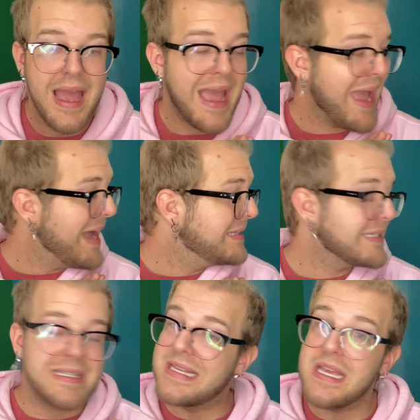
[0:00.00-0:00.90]
and
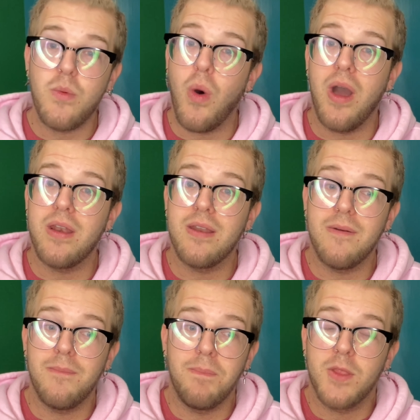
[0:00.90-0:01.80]
see what
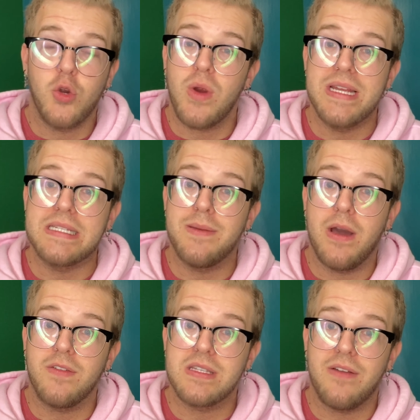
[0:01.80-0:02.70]
crazy amount
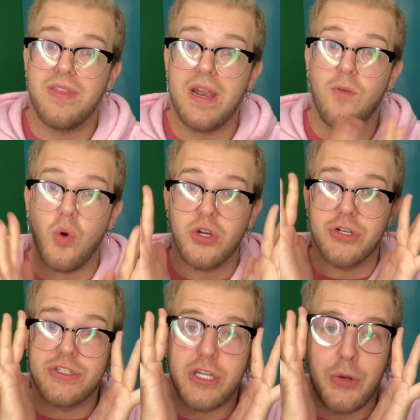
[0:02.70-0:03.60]
of stuff that I've ordered.
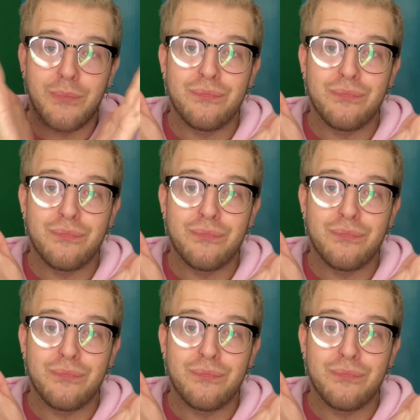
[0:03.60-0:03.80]
So